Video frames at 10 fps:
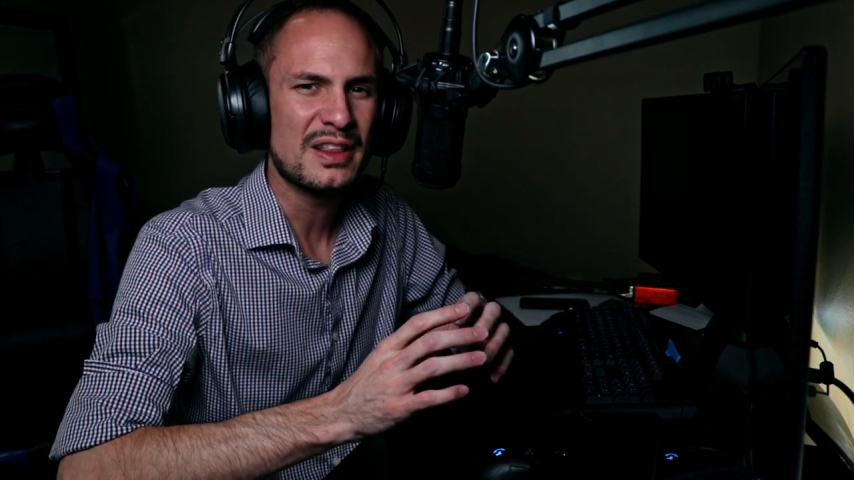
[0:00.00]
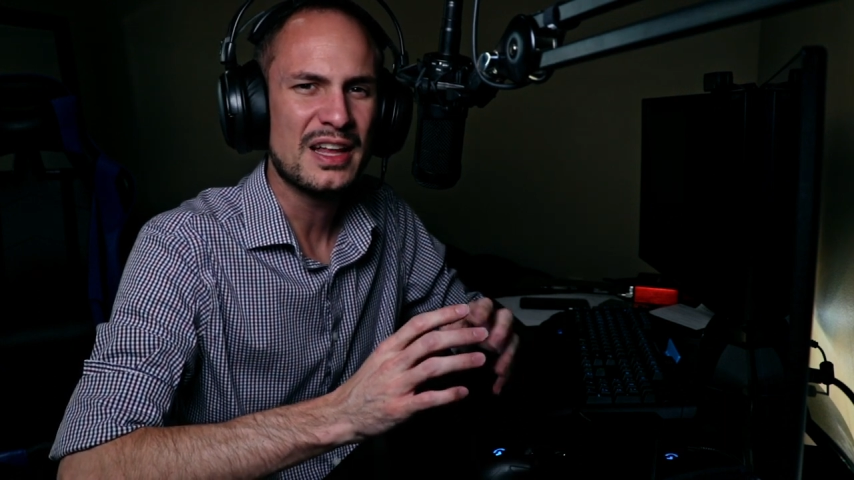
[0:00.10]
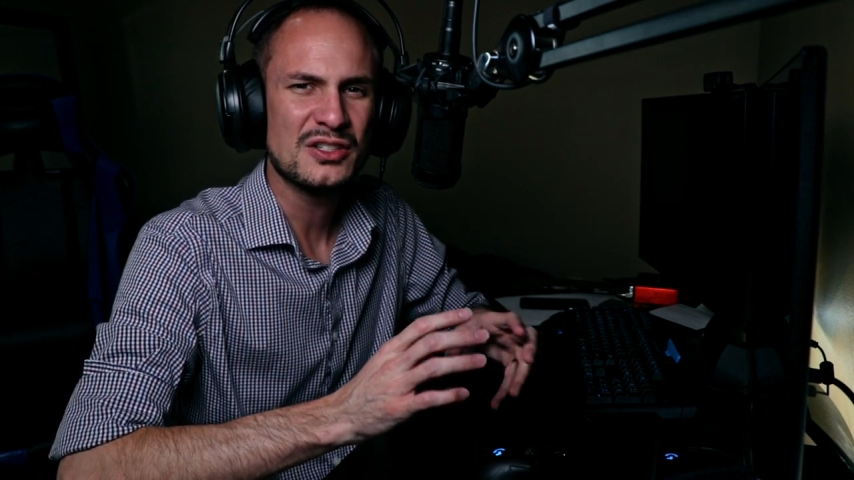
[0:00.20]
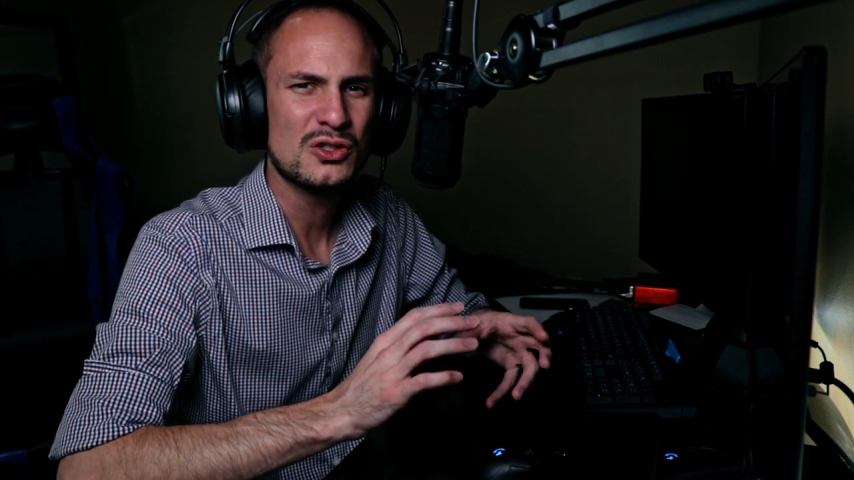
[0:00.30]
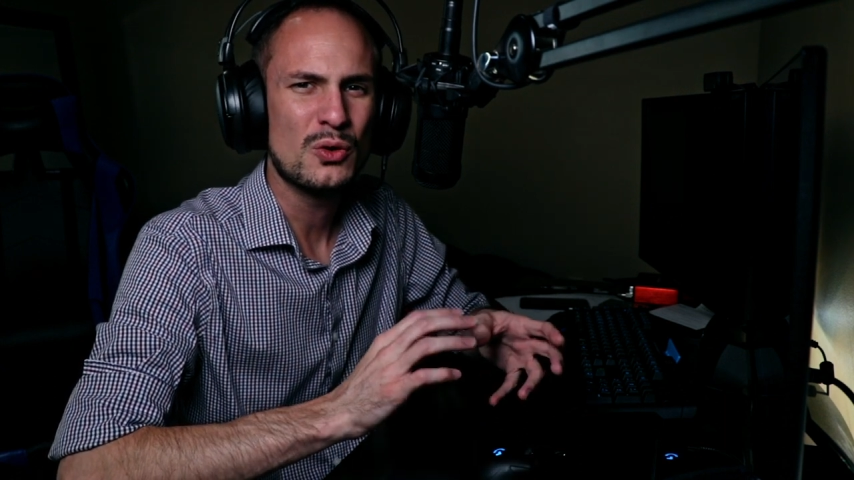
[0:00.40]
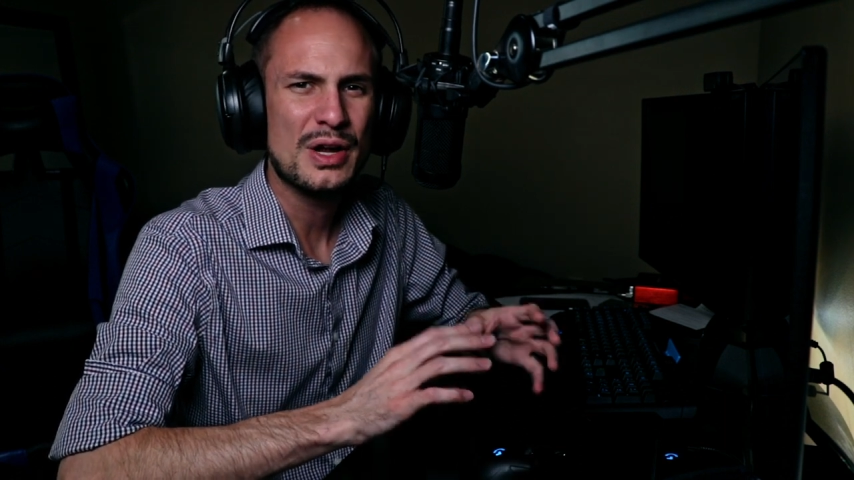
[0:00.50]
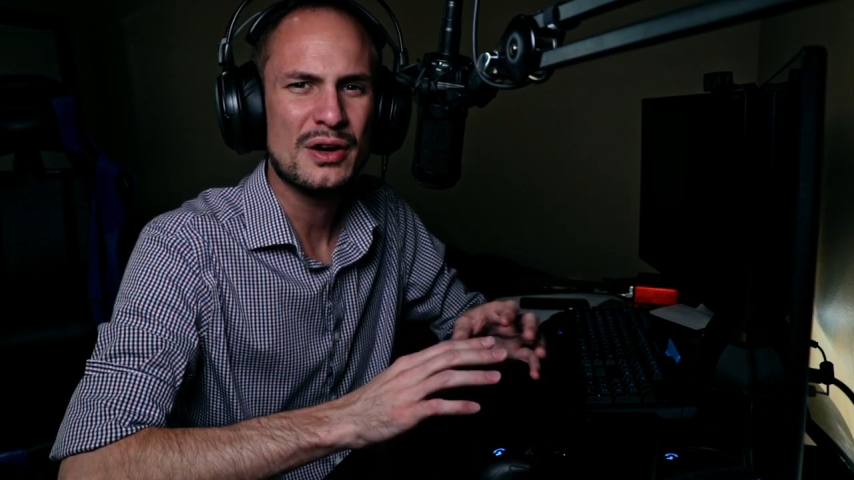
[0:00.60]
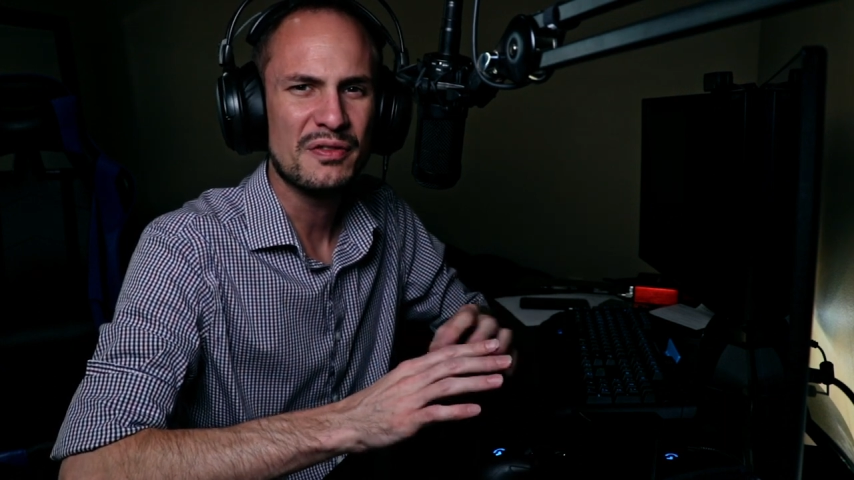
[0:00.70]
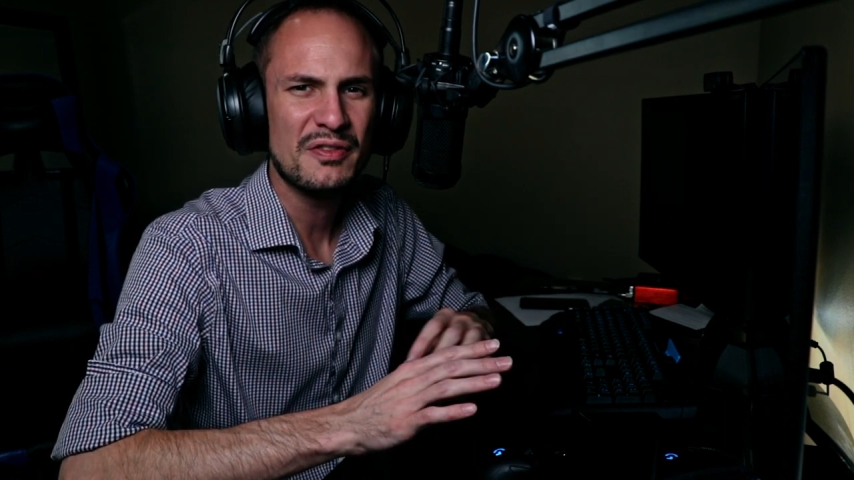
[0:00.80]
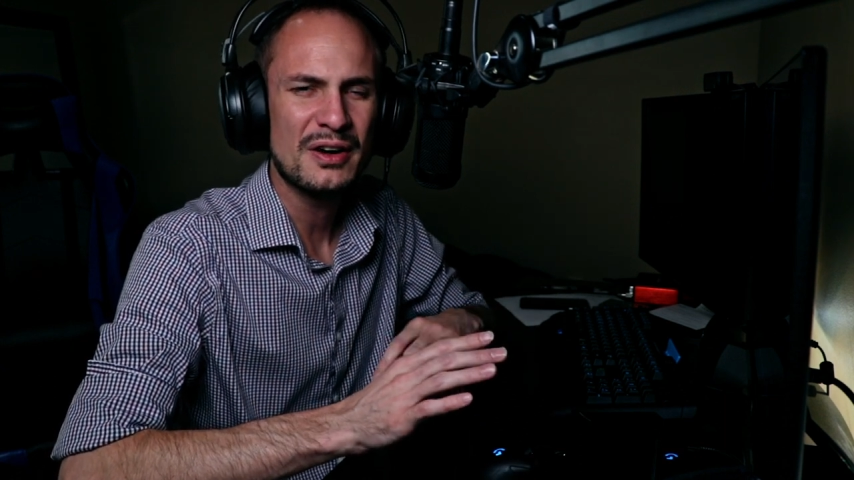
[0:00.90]
electrical
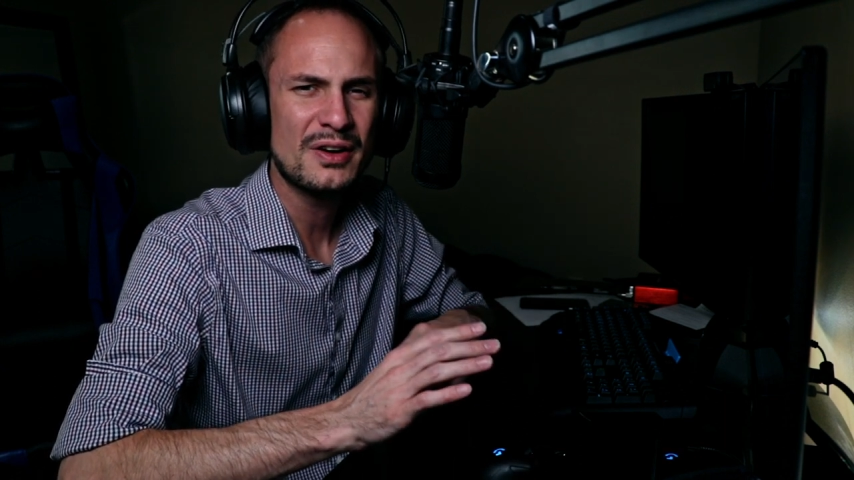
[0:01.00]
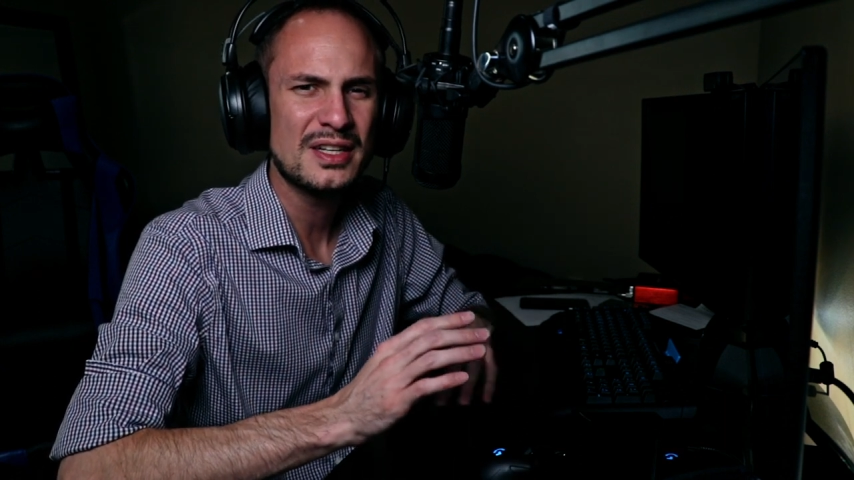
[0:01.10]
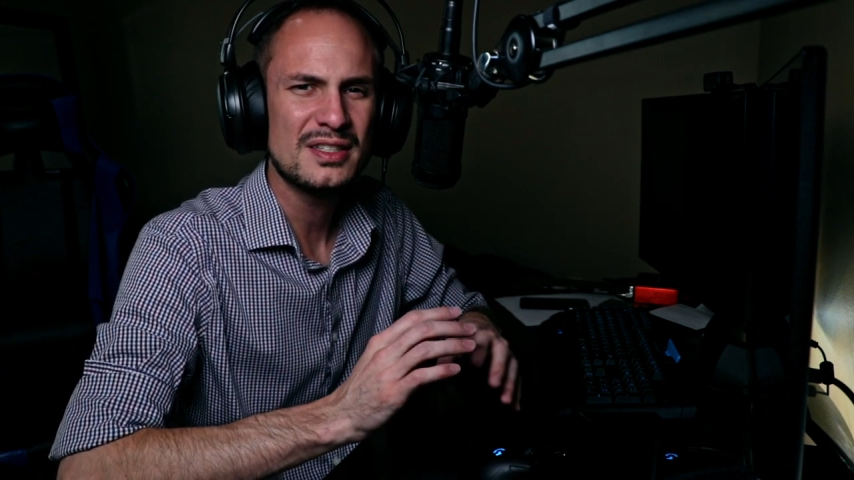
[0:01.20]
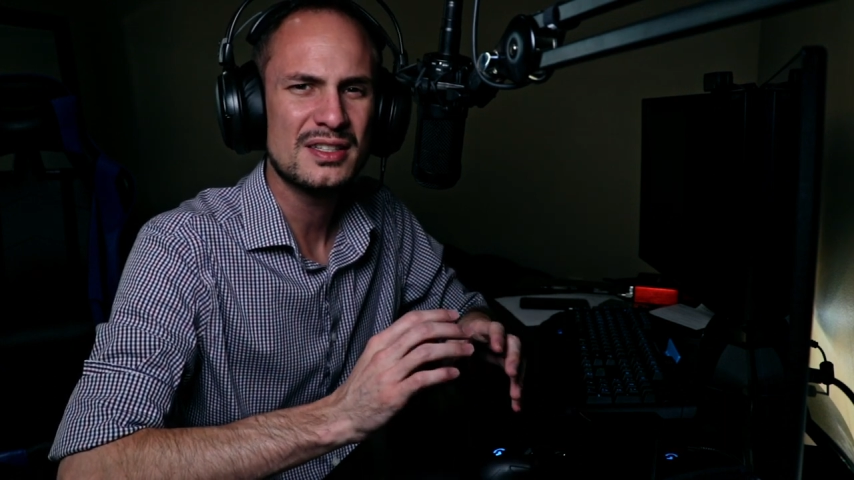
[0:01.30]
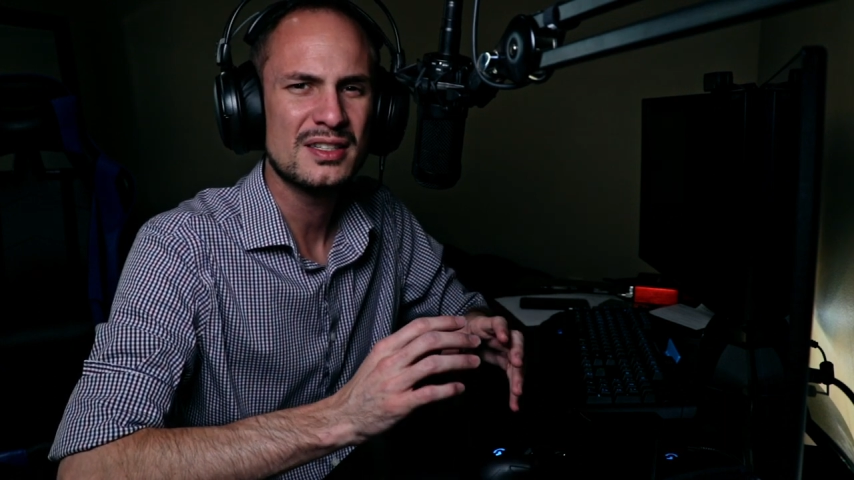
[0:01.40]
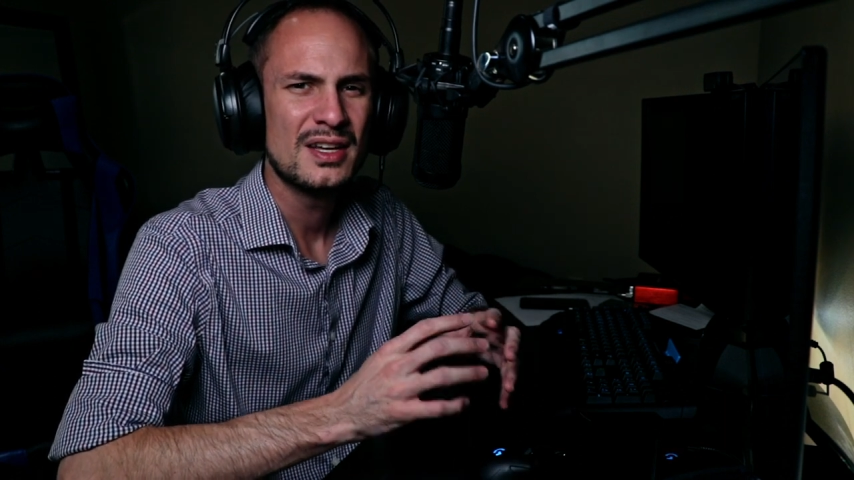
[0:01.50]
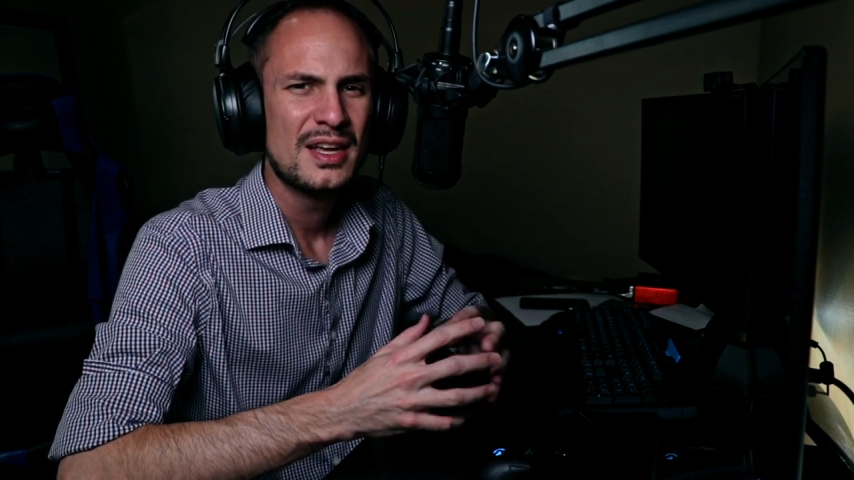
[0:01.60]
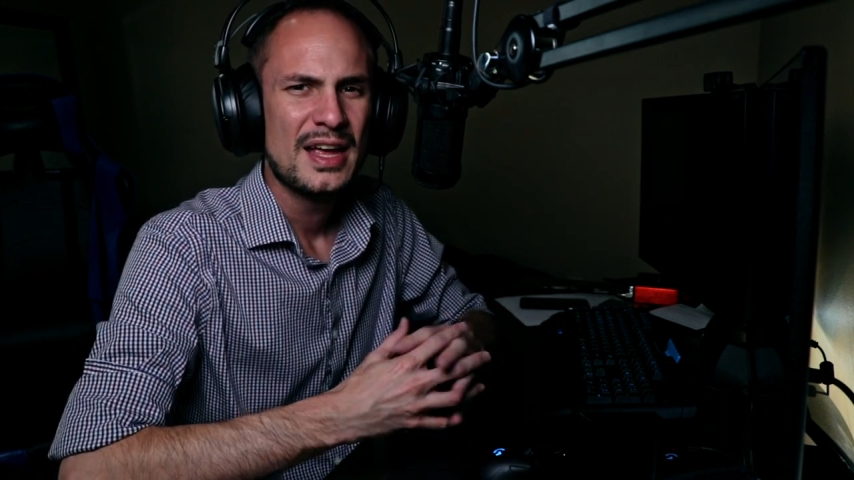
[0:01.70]
interference,